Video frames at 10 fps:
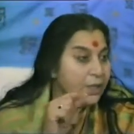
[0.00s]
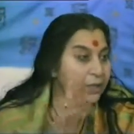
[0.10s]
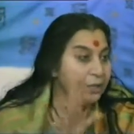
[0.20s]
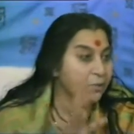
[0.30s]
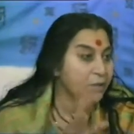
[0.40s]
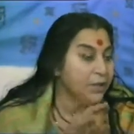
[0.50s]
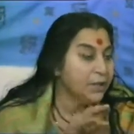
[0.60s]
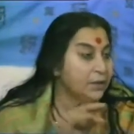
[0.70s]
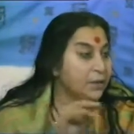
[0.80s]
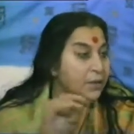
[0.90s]
That doesn't mean
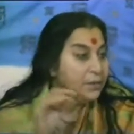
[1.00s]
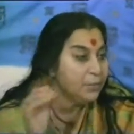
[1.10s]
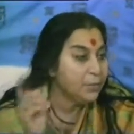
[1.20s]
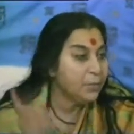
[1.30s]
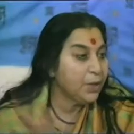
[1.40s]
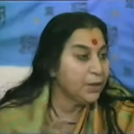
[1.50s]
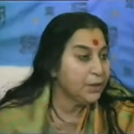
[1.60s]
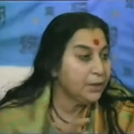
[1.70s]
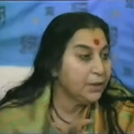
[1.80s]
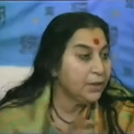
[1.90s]
that as people are
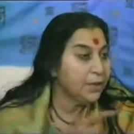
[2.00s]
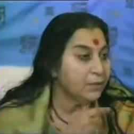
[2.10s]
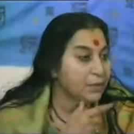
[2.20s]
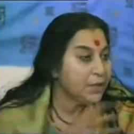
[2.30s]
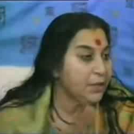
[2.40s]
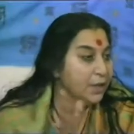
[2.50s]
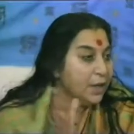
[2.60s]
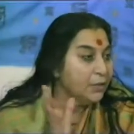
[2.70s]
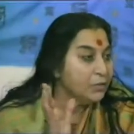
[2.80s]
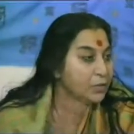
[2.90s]
here, they never stay in the
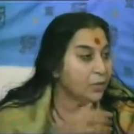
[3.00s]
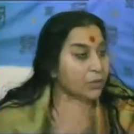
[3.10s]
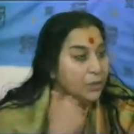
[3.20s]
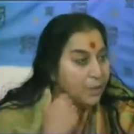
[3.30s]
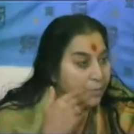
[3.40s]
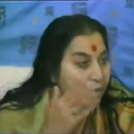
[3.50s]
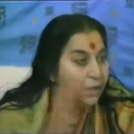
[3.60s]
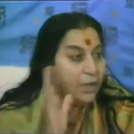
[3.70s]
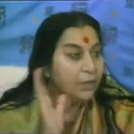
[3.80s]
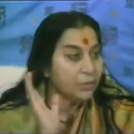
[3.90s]
house, all the time
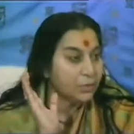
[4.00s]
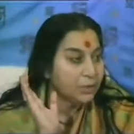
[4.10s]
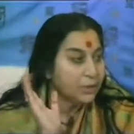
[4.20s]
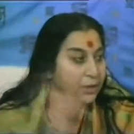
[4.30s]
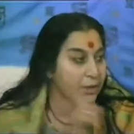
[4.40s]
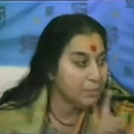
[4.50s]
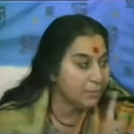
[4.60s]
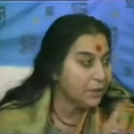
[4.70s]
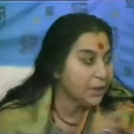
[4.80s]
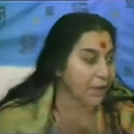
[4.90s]
running out. It
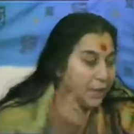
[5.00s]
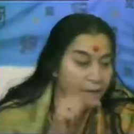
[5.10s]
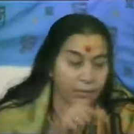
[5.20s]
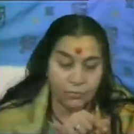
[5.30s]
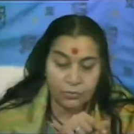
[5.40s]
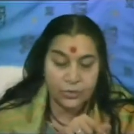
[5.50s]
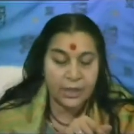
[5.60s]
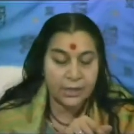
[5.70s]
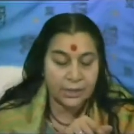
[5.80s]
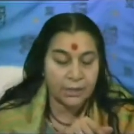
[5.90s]
doesn't mean. Again, I have to
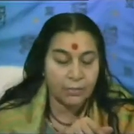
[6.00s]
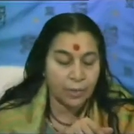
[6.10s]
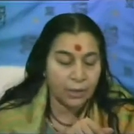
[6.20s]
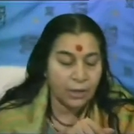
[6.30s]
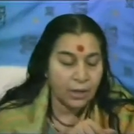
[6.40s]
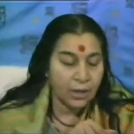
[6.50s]
strike that point.